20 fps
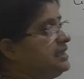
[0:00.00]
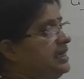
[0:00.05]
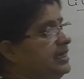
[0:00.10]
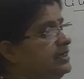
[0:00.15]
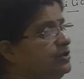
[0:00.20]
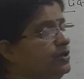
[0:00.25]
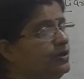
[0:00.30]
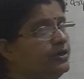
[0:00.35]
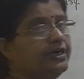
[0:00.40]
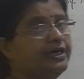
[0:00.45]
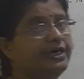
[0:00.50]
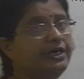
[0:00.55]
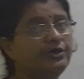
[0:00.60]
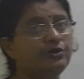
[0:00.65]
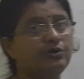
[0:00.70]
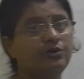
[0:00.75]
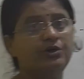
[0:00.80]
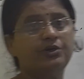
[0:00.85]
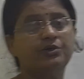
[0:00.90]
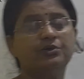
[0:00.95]
I had already
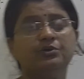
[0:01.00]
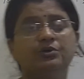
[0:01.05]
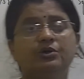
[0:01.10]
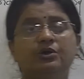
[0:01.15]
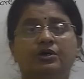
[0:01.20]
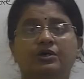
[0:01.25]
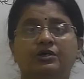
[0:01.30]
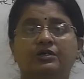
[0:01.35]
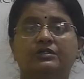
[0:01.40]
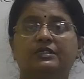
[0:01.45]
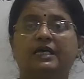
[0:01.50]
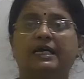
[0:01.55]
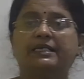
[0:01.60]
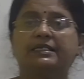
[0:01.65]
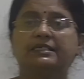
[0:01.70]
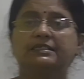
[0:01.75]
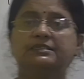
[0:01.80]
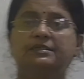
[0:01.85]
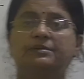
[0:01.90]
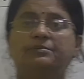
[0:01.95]
told you,
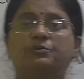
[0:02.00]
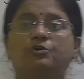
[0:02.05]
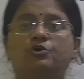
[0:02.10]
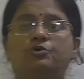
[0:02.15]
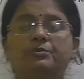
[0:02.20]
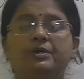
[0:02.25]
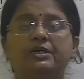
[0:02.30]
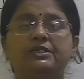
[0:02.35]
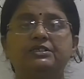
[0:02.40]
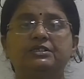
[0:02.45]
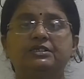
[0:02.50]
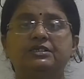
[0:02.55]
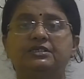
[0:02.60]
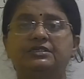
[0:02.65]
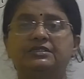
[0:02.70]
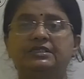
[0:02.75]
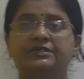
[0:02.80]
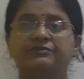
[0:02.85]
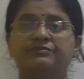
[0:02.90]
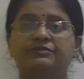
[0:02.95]
that is the movement
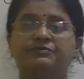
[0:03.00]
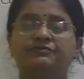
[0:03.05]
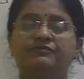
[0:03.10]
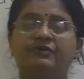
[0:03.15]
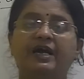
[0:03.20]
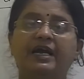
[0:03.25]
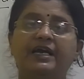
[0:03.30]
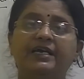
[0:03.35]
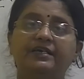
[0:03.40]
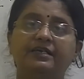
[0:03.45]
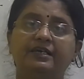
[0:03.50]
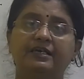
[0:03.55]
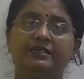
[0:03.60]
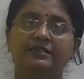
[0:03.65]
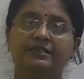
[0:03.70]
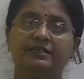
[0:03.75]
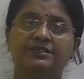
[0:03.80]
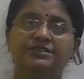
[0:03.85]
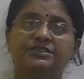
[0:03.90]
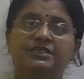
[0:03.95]
that we find
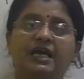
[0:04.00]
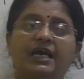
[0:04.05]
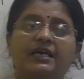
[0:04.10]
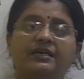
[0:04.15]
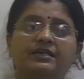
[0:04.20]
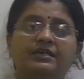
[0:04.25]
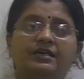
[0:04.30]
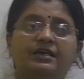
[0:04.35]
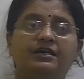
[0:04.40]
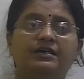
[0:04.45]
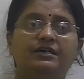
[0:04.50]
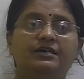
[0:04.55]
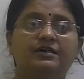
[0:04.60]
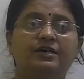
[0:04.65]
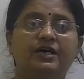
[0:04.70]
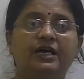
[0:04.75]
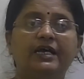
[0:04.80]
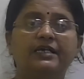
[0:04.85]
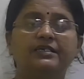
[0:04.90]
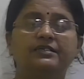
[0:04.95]
in the trachea
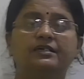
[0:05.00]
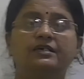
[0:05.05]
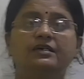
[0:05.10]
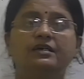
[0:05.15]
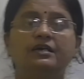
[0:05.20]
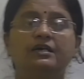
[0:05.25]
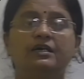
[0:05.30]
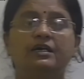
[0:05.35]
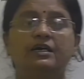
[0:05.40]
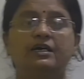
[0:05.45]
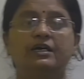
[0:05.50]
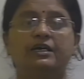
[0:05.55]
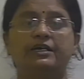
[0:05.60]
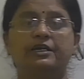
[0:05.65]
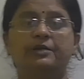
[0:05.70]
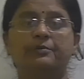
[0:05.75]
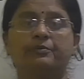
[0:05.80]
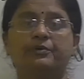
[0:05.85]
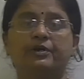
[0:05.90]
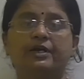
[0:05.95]
and the
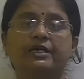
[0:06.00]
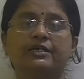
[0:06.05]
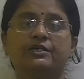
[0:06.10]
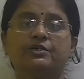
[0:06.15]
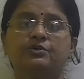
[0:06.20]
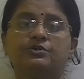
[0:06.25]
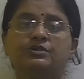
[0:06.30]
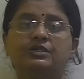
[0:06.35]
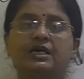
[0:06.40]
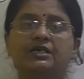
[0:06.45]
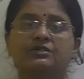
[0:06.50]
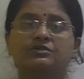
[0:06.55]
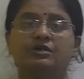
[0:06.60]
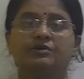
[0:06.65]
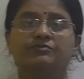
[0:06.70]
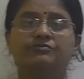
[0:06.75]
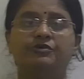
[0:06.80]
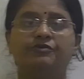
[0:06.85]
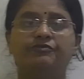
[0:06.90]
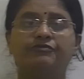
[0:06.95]
reproductive duct
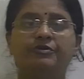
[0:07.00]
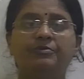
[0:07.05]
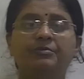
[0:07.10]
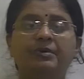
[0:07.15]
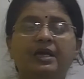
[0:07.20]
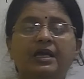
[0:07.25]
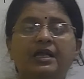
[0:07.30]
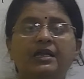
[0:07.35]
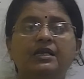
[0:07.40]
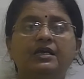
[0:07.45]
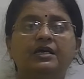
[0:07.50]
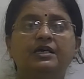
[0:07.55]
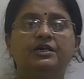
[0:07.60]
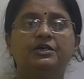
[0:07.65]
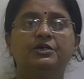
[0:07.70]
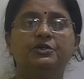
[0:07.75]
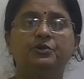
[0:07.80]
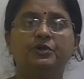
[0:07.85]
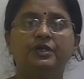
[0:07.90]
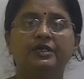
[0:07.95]
of the female
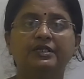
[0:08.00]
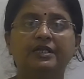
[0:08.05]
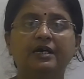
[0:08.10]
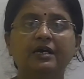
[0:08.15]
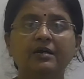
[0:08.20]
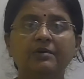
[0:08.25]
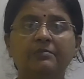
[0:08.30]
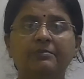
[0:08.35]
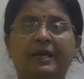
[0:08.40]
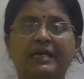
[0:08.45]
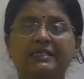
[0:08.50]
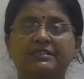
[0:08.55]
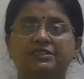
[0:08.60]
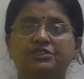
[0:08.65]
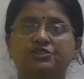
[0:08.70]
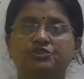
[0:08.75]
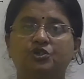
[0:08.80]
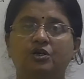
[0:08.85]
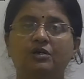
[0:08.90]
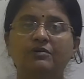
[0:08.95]
during the
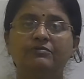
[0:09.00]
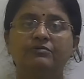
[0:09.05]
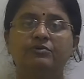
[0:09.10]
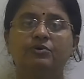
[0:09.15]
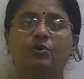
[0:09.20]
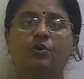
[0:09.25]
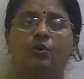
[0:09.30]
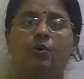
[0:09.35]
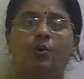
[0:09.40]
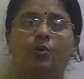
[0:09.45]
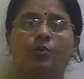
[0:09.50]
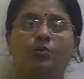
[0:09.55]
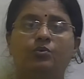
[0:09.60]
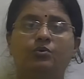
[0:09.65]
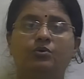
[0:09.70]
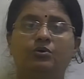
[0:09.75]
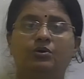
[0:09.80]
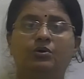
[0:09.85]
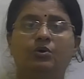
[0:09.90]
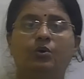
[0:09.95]
passage of
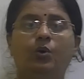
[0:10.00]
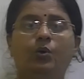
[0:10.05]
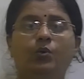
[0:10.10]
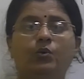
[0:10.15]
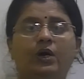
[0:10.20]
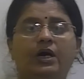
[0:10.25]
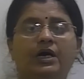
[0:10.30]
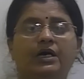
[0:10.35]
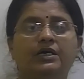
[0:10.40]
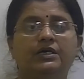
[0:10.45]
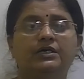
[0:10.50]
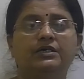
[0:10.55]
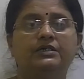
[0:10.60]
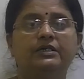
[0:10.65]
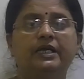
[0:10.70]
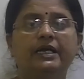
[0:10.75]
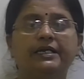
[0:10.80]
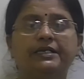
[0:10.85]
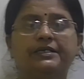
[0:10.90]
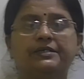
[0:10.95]
ova,
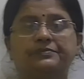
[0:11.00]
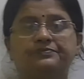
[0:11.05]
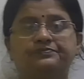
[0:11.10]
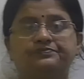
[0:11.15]
right?